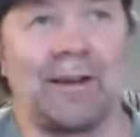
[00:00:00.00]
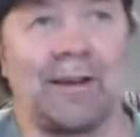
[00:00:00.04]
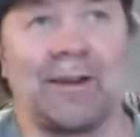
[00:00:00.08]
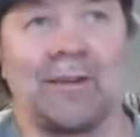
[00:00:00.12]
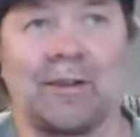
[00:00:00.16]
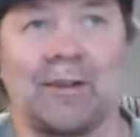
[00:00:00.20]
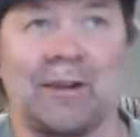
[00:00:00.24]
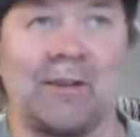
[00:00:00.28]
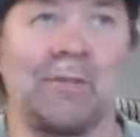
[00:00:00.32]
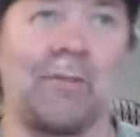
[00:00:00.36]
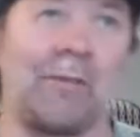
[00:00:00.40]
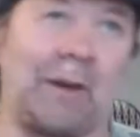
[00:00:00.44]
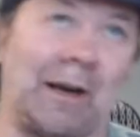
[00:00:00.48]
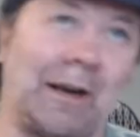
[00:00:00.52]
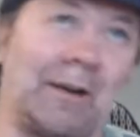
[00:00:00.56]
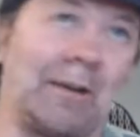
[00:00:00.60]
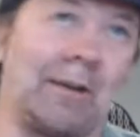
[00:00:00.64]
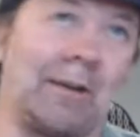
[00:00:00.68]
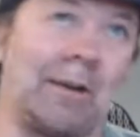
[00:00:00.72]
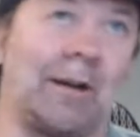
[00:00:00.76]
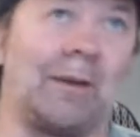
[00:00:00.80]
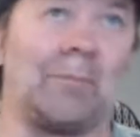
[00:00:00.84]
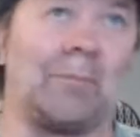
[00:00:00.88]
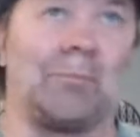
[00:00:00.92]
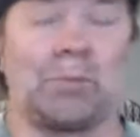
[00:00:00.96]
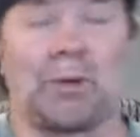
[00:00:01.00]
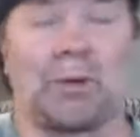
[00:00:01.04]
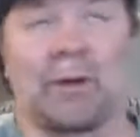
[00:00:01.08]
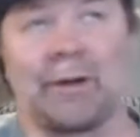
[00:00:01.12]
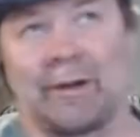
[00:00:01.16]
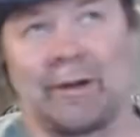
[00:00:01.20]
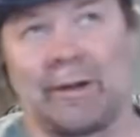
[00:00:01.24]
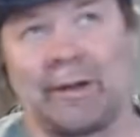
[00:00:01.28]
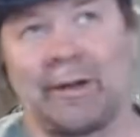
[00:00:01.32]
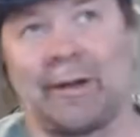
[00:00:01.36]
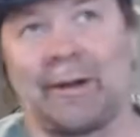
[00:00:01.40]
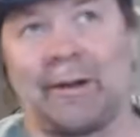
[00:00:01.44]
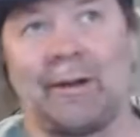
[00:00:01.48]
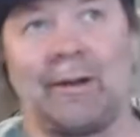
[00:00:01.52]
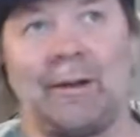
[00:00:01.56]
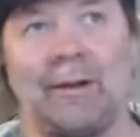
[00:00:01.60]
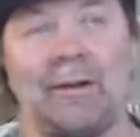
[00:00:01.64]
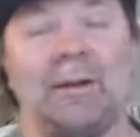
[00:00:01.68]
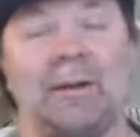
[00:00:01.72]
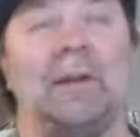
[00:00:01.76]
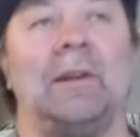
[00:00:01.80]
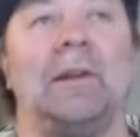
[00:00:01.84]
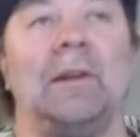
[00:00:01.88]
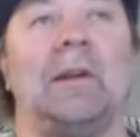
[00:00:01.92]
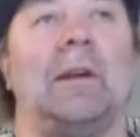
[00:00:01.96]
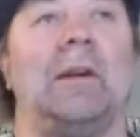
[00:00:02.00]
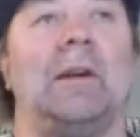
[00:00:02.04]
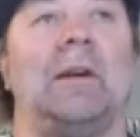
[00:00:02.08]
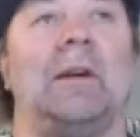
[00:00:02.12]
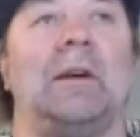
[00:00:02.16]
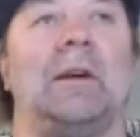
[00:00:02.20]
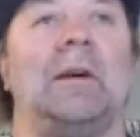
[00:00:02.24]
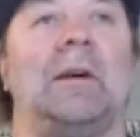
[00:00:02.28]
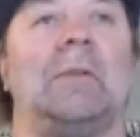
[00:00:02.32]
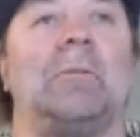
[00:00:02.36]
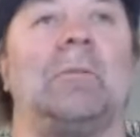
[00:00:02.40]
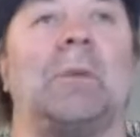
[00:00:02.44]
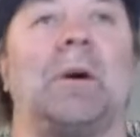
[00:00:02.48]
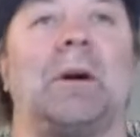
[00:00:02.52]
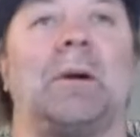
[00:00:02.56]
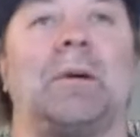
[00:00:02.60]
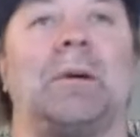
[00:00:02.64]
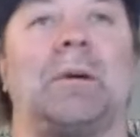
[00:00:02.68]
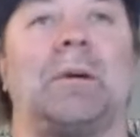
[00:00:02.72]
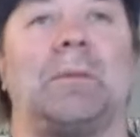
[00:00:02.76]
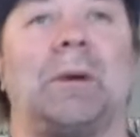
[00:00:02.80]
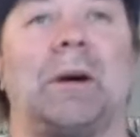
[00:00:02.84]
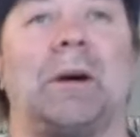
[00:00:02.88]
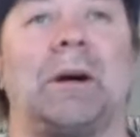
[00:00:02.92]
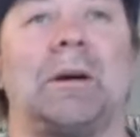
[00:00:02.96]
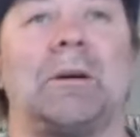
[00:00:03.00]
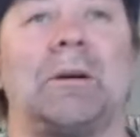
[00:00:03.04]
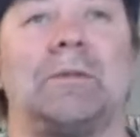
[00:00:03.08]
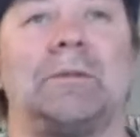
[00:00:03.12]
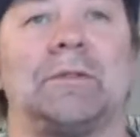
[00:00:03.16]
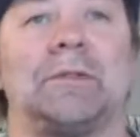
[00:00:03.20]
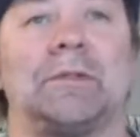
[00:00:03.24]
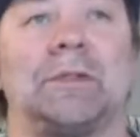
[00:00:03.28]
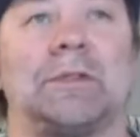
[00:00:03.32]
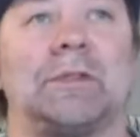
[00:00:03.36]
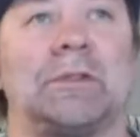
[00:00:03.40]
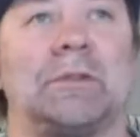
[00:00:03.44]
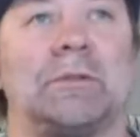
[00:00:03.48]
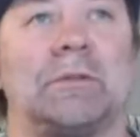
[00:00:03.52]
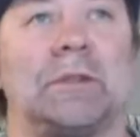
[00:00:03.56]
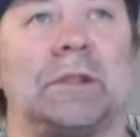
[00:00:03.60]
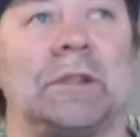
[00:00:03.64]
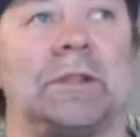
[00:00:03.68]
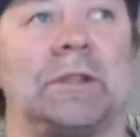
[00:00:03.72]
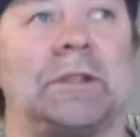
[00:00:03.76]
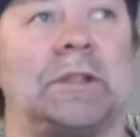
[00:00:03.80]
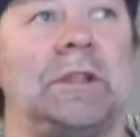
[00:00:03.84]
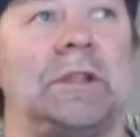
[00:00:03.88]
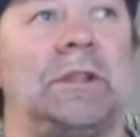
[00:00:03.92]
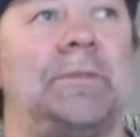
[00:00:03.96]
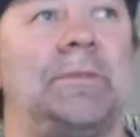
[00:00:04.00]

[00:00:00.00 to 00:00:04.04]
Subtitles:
I just gotta fire it up and plug it in and blah blah blah. I was just too lazy,